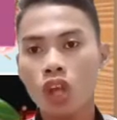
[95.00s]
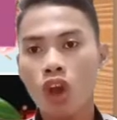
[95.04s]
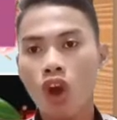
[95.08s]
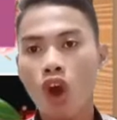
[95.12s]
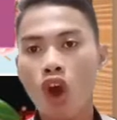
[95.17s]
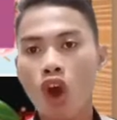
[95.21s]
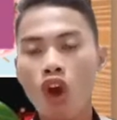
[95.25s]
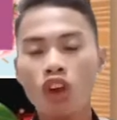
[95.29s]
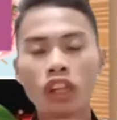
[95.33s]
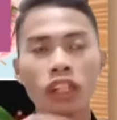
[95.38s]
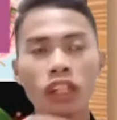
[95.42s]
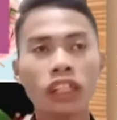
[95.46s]

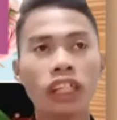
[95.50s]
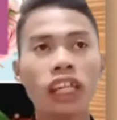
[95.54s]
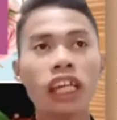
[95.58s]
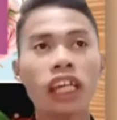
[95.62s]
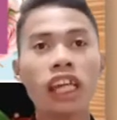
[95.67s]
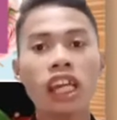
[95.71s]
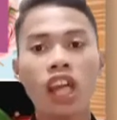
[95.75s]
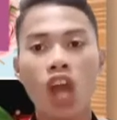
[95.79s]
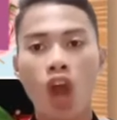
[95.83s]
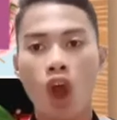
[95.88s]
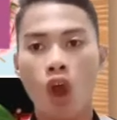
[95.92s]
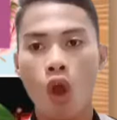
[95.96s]
on
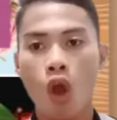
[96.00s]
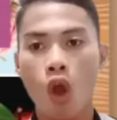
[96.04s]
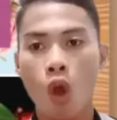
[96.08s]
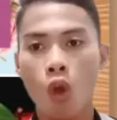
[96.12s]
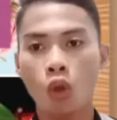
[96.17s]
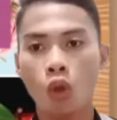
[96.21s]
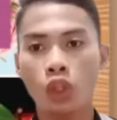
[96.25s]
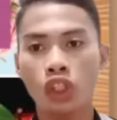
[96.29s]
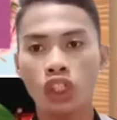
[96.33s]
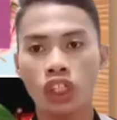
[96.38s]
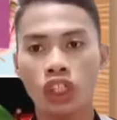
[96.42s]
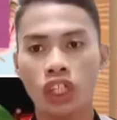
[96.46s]
the
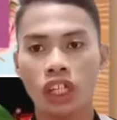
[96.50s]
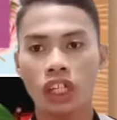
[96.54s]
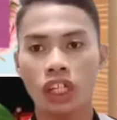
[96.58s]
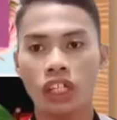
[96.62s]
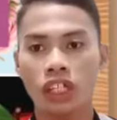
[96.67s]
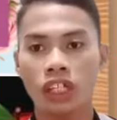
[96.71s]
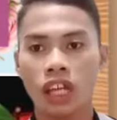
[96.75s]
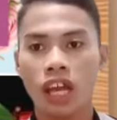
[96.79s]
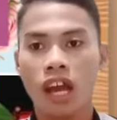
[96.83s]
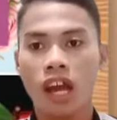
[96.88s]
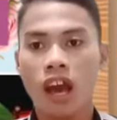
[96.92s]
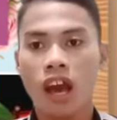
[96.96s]
ocean.
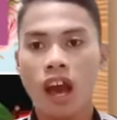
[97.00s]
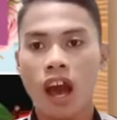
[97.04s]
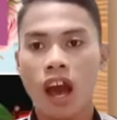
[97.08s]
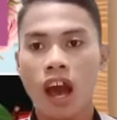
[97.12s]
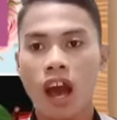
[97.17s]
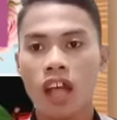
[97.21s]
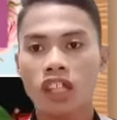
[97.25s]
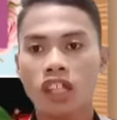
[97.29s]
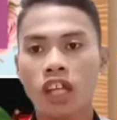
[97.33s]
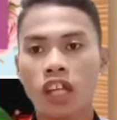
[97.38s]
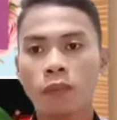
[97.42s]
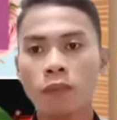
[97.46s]

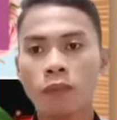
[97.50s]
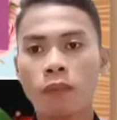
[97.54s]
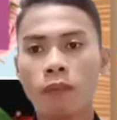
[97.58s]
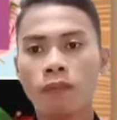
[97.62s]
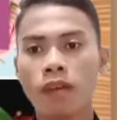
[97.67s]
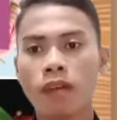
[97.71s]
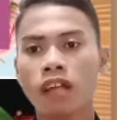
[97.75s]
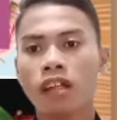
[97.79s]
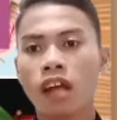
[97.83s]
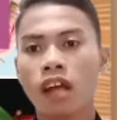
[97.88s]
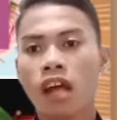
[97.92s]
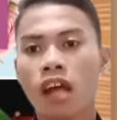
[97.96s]
Aside from
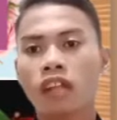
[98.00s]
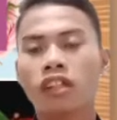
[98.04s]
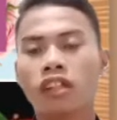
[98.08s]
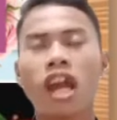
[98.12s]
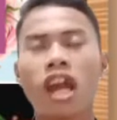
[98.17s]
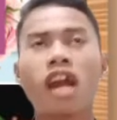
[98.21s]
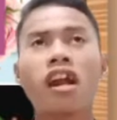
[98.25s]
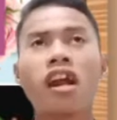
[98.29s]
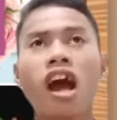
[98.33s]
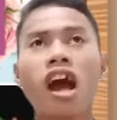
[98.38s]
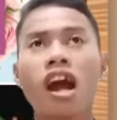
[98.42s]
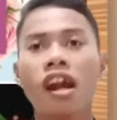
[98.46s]
that,
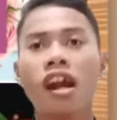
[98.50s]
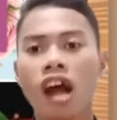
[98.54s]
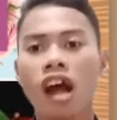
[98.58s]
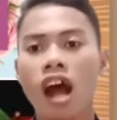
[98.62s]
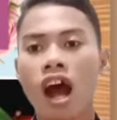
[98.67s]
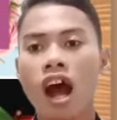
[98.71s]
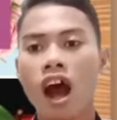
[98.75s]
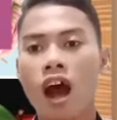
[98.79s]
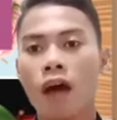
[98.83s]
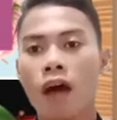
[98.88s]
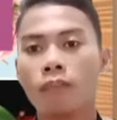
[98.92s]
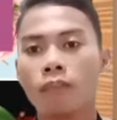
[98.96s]
there
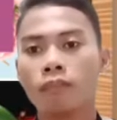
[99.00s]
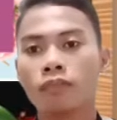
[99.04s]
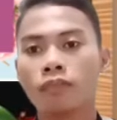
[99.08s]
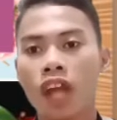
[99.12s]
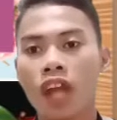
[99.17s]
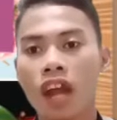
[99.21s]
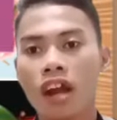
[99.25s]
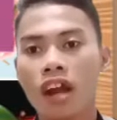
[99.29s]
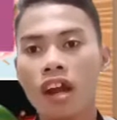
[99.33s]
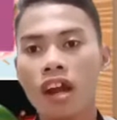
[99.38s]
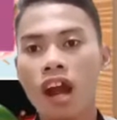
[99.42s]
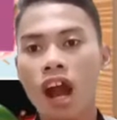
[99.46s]

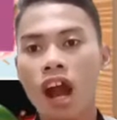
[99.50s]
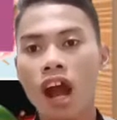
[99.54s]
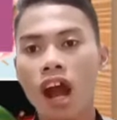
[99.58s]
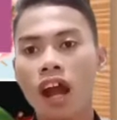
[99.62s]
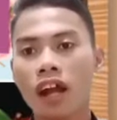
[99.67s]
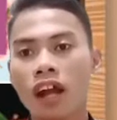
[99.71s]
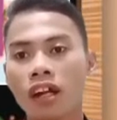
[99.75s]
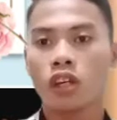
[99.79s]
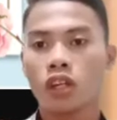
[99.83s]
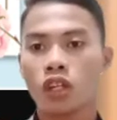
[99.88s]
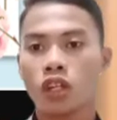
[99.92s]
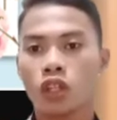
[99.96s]
are
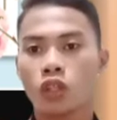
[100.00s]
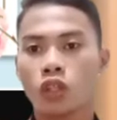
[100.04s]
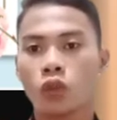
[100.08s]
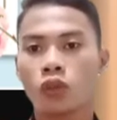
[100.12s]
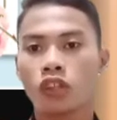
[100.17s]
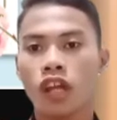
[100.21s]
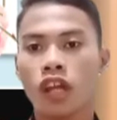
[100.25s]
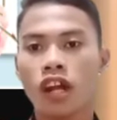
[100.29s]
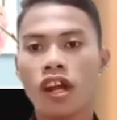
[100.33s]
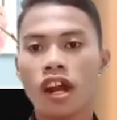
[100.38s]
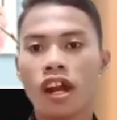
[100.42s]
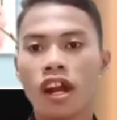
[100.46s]

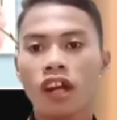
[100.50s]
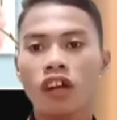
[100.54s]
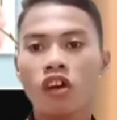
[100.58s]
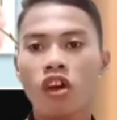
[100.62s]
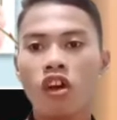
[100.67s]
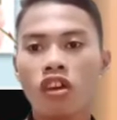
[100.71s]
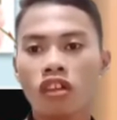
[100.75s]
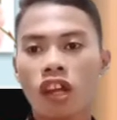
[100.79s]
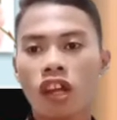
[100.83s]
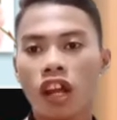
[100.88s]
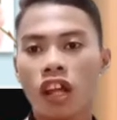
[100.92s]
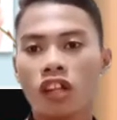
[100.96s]

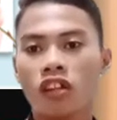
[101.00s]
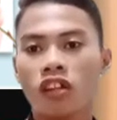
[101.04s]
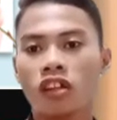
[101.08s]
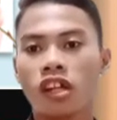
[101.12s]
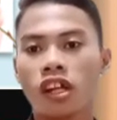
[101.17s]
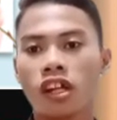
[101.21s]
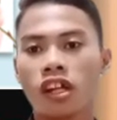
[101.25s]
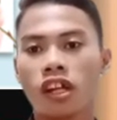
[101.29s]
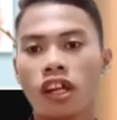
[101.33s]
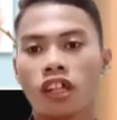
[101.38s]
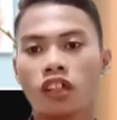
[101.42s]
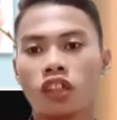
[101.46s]
continents on the
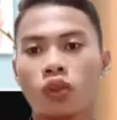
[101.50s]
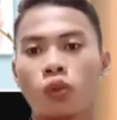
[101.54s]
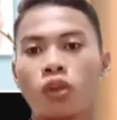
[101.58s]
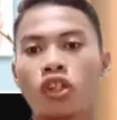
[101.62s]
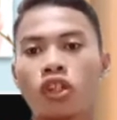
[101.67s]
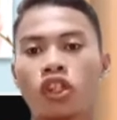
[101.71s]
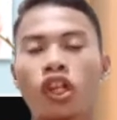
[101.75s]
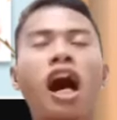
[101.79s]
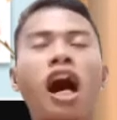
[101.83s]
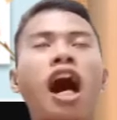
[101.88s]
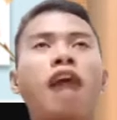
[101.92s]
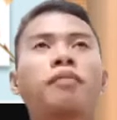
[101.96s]
Earth which
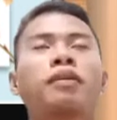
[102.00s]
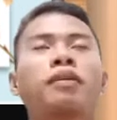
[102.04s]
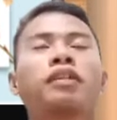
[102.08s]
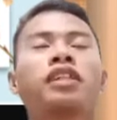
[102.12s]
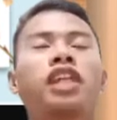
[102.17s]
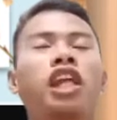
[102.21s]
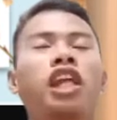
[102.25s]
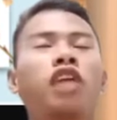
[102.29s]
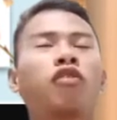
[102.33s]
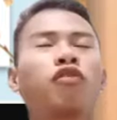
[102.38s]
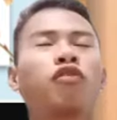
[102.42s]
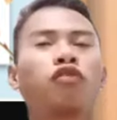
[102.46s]
have a
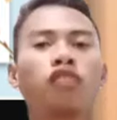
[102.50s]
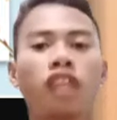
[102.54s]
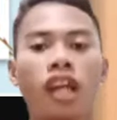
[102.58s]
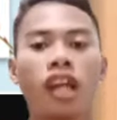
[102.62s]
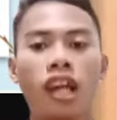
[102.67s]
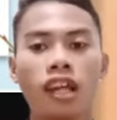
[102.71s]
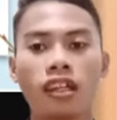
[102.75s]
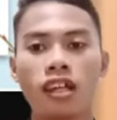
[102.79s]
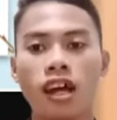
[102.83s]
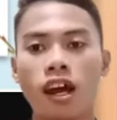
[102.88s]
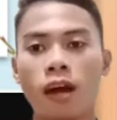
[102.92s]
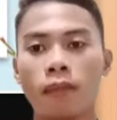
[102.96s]

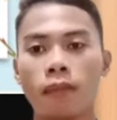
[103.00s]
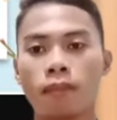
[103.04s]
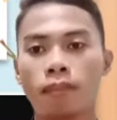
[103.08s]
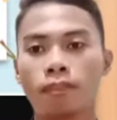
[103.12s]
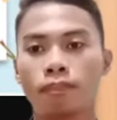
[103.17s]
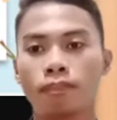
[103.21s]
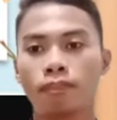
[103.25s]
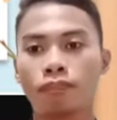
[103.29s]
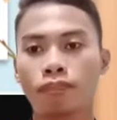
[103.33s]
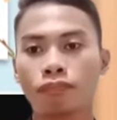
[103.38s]
drifted on